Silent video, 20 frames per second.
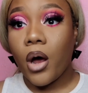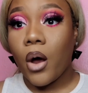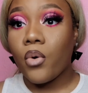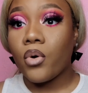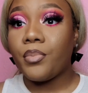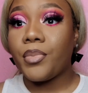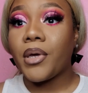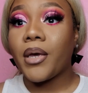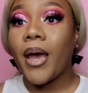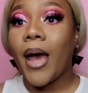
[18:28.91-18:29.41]
I
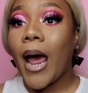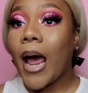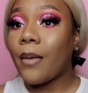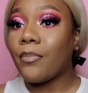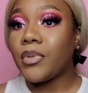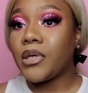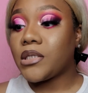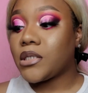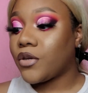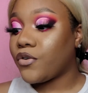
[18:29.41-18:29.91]
will be
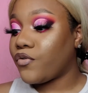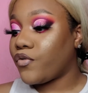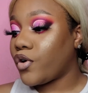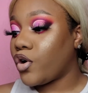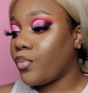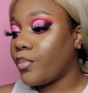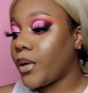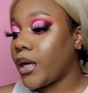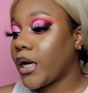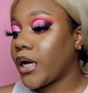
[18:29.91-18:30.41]
happy to
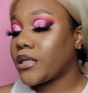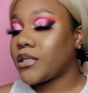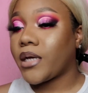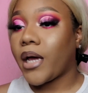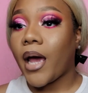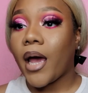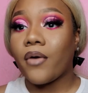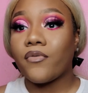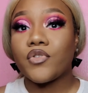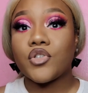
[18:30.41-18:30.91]
film it, because I
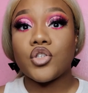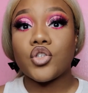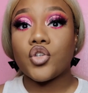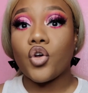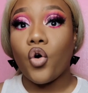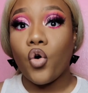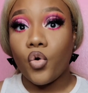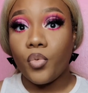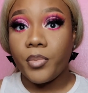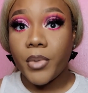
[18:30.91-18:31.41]
have so